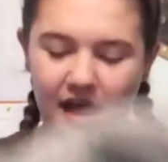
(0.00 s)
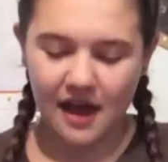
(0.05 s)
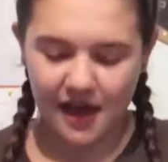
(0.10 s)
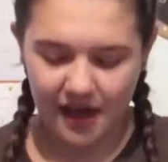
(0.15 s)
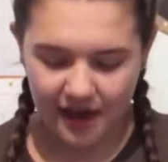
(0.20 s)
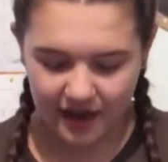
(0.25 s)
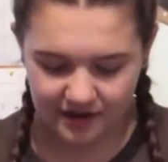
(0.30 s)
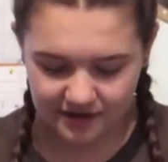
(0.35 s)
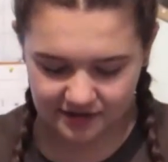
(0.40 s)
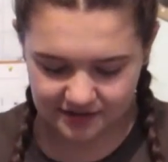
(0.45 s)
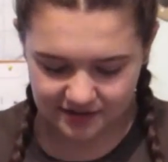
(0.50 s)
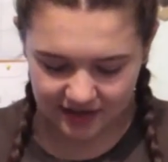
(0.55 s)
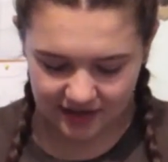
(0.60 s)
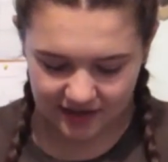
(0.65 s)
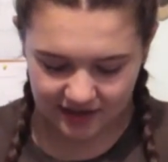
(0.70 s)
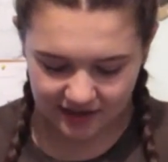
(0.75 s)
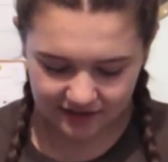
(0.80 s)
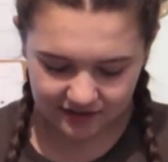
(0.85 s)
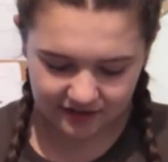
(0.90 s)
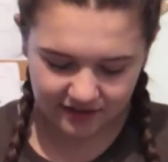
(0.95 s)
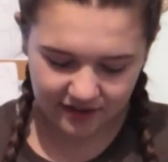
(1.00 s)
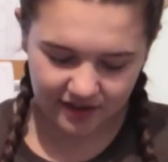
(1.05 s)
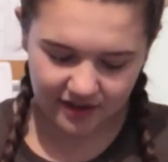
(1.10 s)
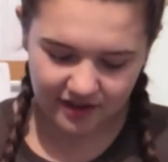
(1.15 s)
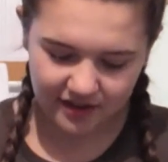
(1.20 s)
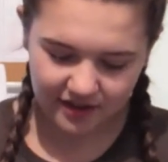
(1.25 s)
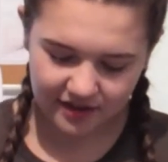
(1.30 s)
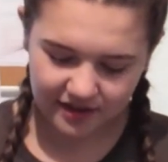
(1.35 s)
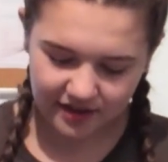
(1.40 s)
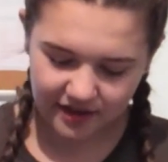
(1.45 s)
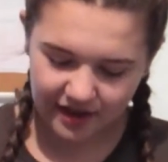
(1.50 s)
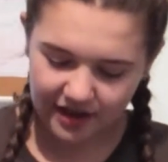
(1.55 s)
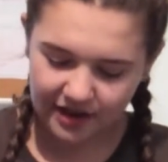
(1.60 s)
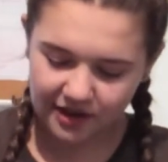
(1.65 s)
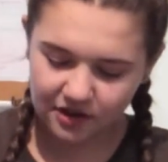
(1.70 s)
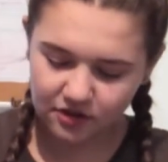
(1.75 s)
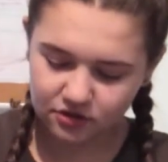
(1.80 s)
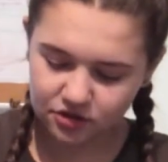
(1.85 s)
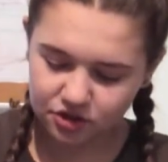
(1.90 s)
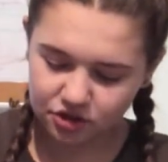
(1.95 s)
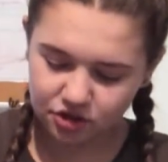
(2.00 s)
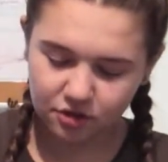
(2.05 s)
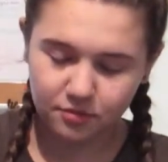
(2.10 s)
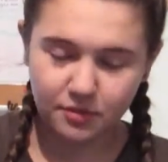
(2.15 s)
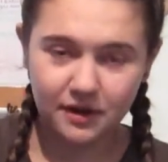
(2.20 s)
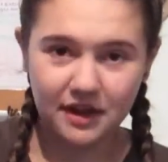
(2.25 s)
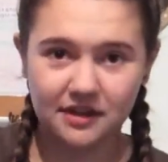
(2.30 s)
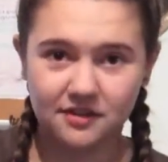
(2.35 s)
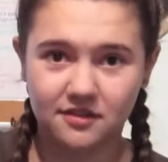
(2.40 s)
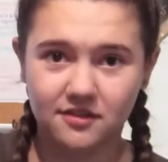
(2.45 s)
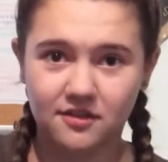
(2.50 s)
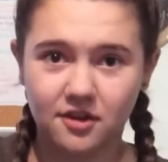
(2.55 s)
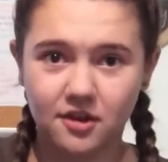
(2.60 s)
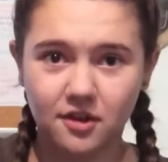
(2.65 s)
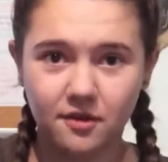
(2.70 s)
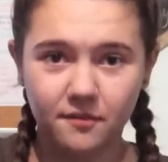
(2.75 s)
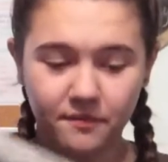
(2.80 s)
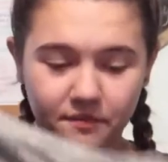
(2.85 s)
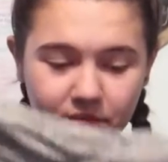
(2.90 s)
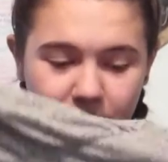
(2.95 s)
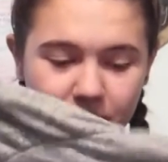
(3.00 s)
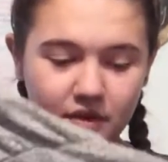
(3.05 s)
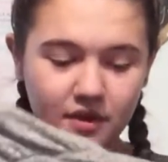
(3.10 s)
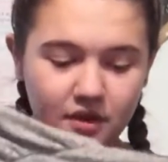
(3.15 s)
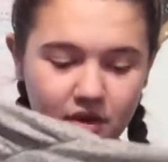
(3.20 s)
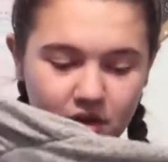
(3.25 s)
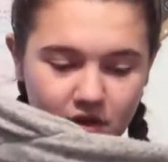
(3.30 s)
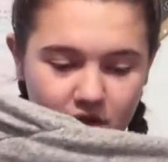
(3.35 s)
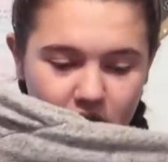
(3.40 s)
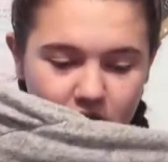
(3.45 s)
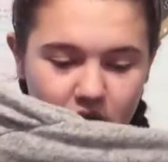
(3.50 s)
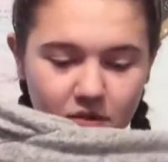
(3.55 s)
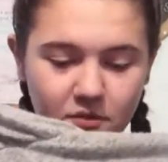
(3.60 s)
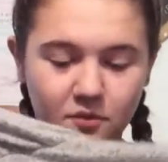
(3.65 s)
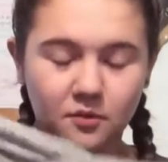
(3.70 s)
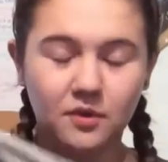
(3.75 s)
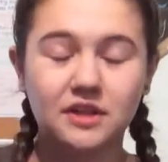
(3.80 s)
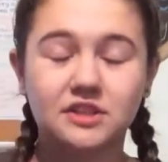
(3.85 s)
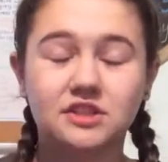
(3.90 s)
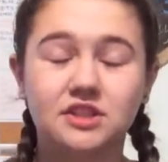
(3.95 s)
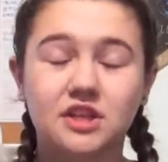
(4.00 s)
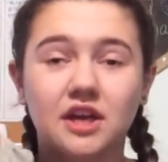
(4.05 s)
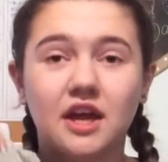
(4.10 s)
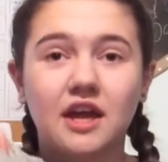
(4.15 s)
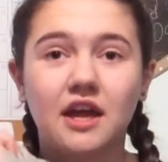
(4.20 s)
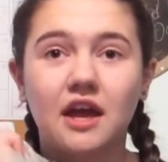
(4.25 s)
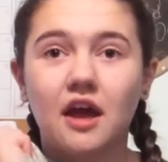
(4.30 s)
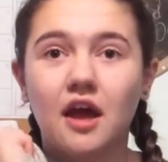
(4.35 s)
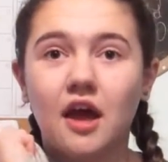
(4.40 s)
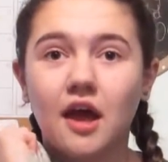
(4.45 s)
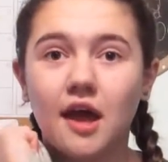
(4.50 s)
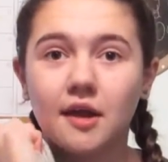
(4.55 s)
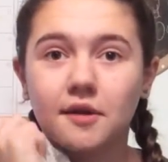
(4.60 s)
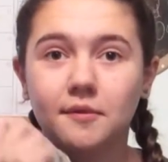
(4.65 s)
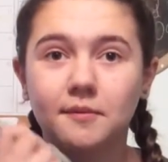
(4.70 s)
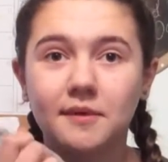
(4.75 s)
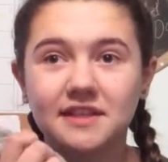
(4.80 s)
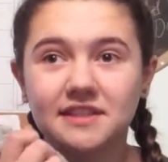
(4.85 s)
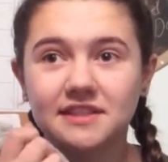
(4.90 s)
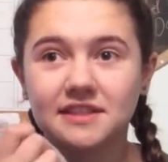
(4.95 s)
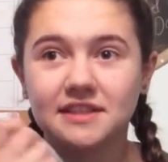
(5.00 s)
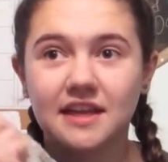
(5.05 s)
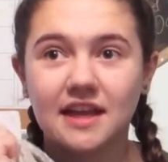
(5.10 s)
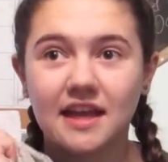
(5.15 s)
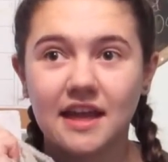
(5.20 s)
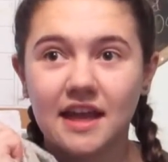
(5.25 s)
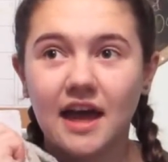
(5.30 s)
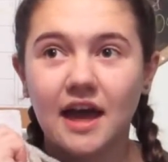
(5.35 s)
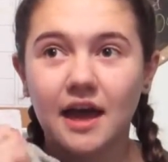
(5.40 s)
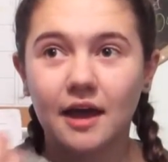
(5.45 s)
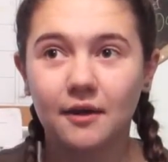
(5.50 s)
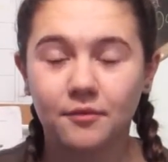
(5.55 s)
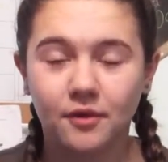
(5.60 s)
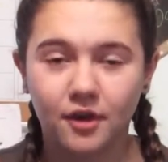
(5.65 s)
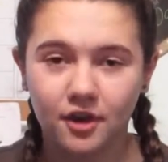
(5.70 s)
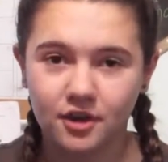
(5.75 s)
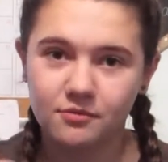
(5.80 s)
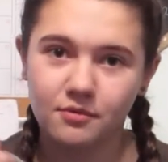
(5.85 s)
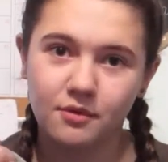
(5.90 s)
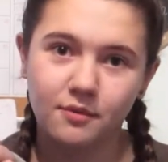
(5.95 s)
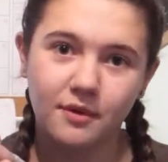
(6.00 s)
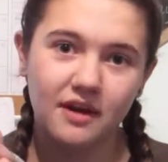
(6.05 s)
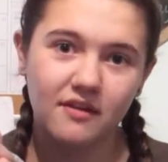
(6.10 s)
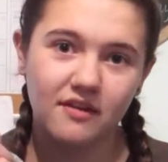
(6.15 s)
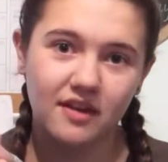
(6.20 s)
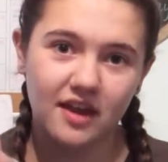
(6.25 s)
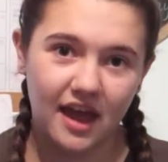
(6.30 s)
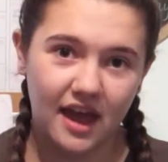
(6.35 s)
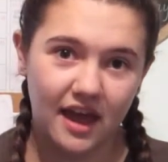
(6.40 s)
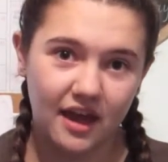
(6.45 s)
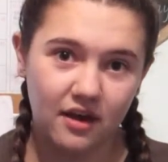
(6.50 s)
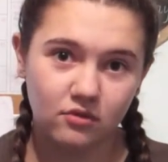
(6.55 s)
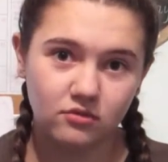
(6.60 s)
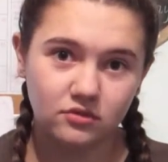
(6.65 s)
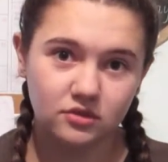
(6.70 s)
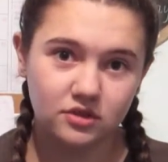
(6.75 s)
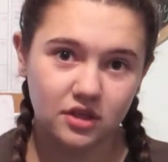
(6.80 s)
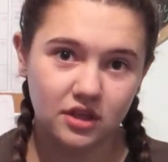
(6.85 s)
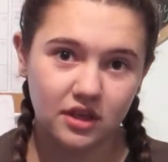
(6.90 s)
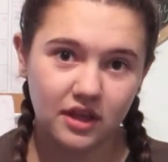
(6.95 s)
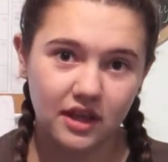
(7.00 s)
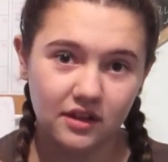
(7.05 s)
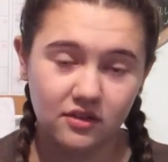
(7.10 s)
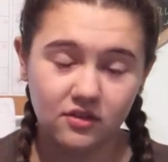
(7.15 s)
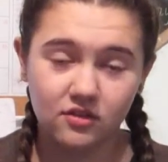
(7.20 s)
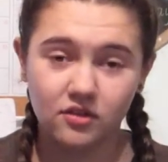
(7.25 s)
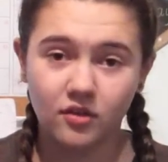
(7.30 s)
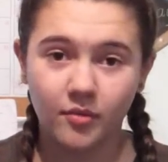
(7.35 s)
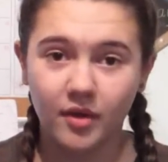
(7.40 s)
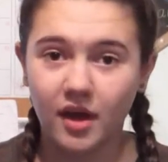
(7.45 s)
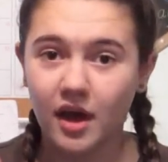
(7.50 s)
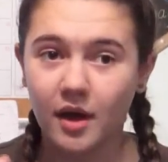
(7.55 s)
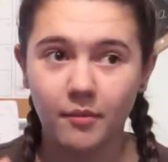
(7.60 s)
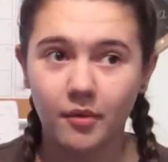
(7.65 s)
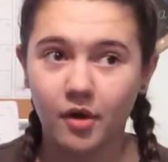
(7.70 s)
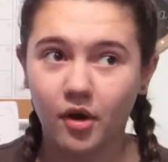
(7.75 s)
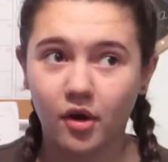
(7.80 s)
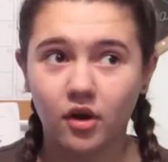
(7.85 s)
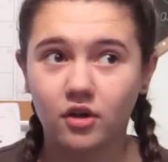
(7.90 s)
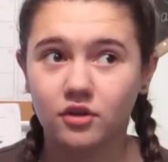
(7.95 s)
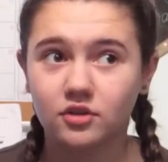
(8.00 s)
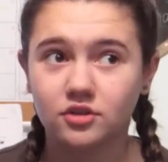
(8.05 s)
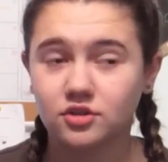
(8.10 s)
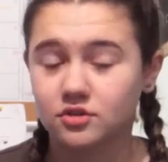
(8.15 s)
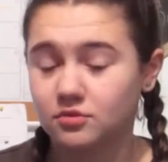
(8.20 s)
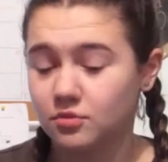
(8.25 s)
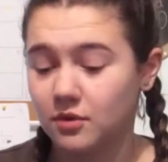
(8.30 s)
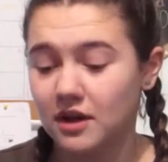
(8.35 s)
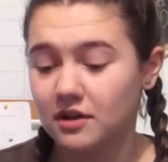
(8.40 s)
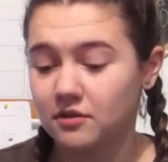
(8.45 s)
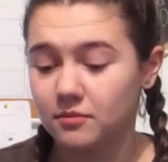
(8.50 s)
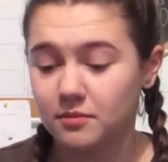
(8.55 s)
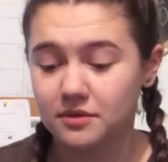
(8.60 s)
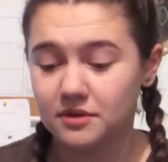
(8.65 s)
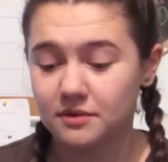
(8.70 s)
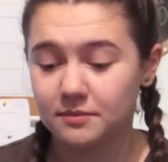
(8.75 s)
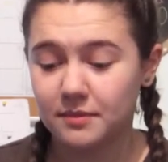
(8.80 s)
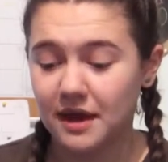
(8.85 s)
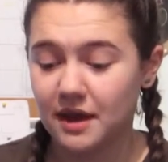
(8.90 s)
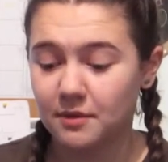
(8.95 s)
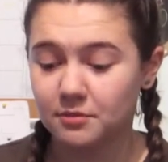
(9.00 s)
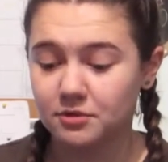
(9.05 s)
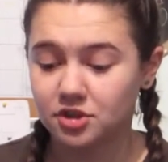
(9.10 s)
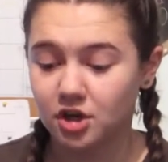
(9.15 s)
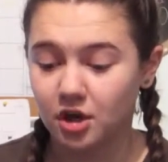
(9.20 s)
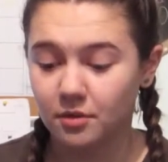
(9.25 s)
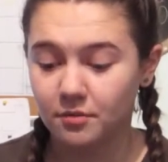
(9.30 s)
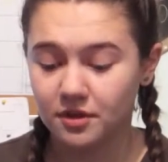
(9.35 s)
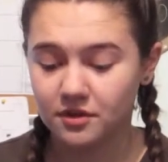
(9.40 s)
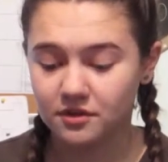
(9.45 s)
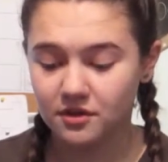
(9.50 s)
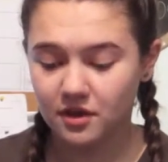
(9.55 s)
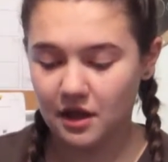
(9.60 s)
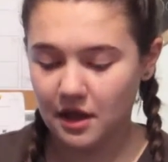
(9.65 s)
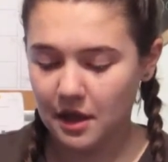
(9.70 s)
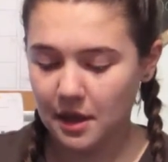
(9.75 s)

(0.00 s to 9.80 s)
And it's a little short play suit which admittedly I am going to be wearing out in summer. I'm not going to just wear a pair of pyjamas,